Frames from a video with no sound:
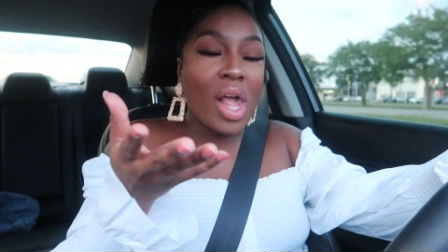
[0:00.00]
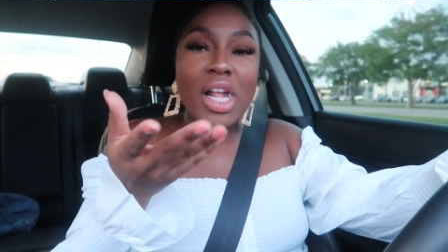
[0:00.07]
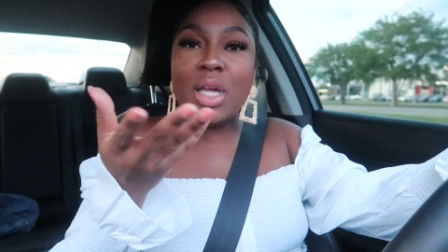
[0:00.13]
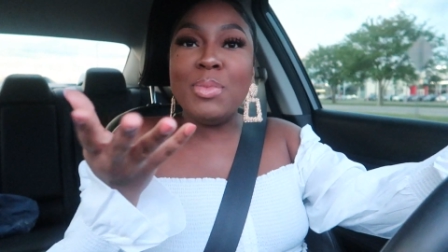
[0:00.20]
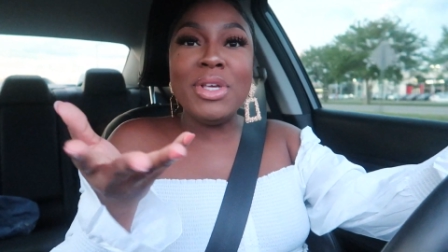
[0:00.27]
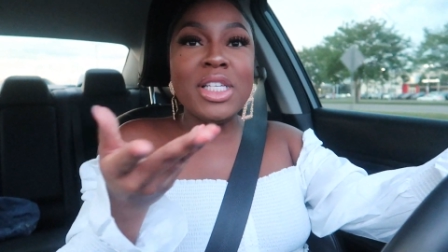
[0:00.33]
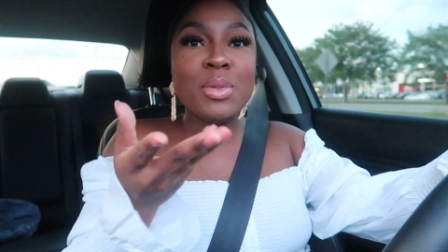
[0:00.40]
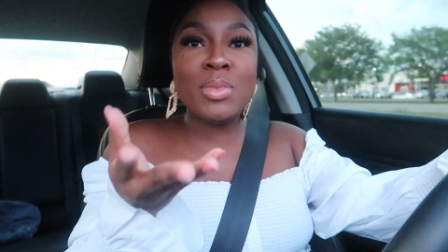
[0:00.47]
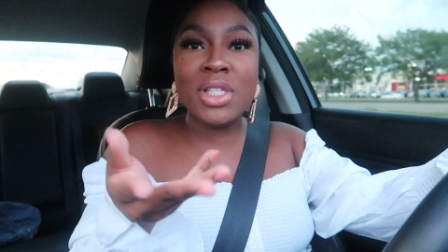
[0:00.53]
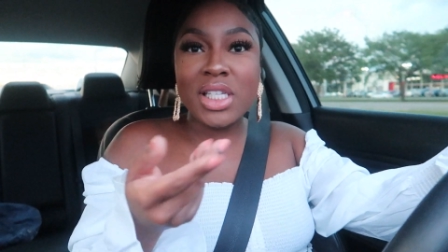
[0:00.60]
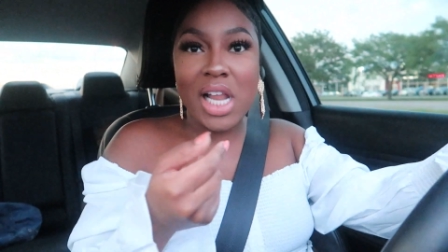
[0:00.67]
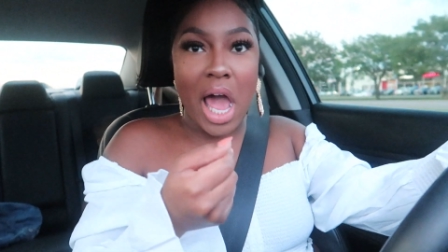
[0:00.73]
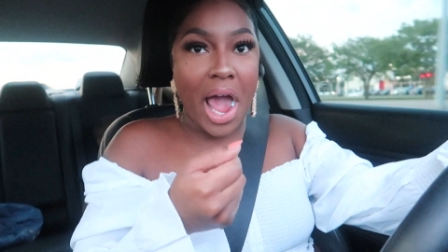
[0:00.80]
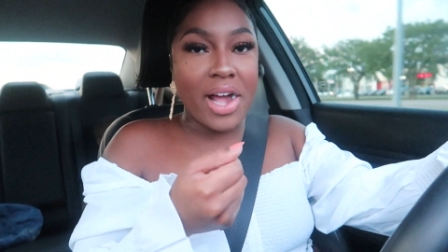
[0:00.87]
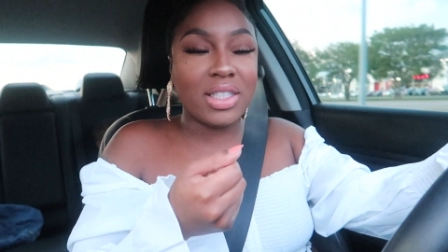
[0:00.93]
give me some
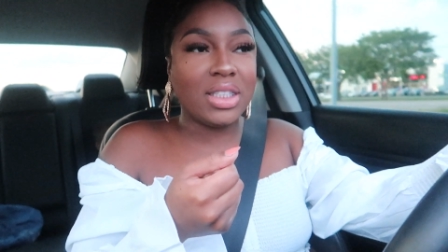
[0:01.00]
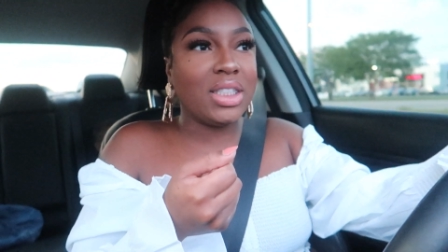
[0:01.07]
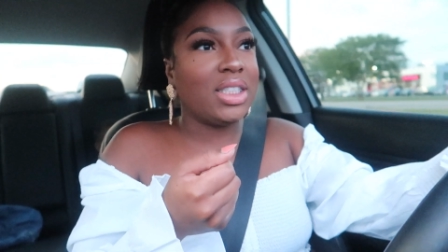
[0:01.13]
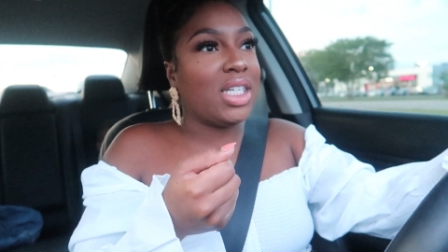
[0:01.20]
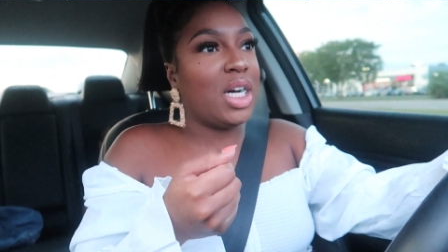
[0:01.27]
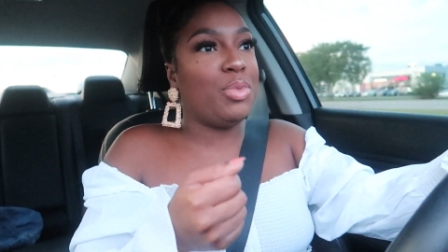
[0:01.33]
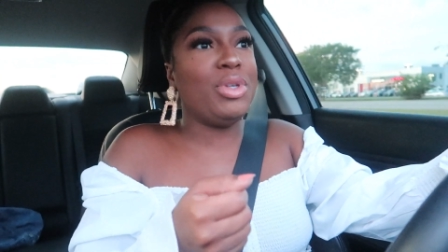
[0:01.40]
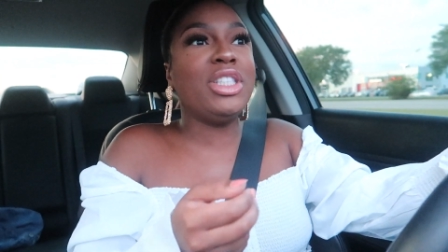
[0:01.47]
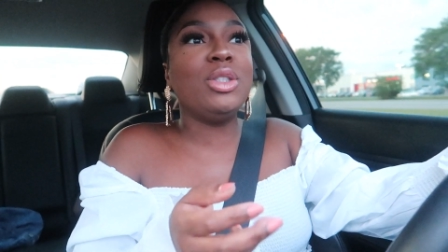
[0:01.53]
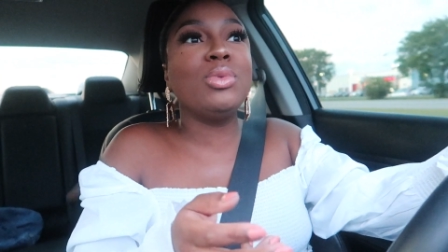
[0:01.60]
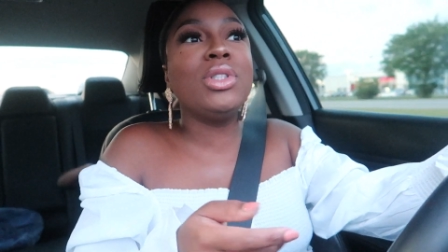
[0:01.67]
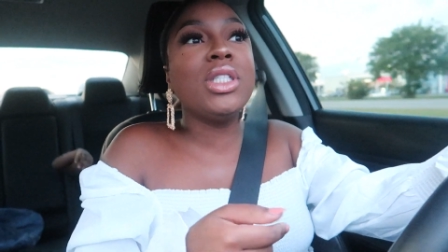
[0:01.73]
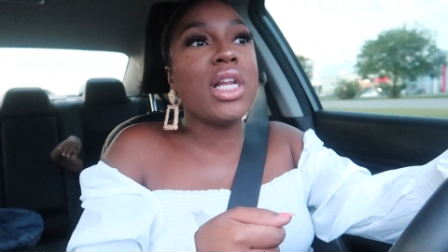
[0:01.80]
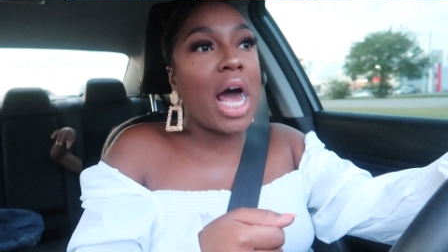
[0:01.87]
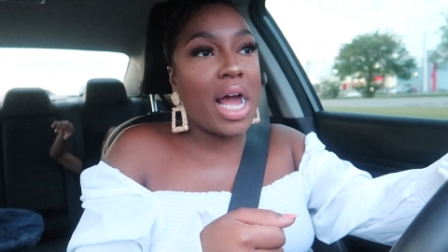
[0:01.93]
slack cut me
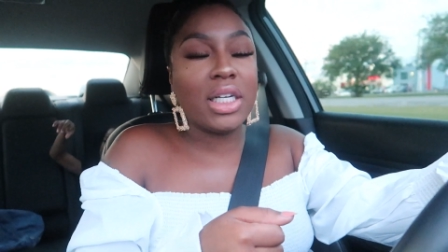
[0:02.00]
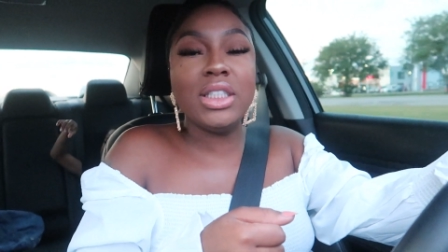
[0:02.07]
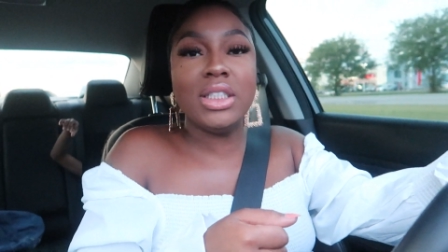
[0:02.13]
some slack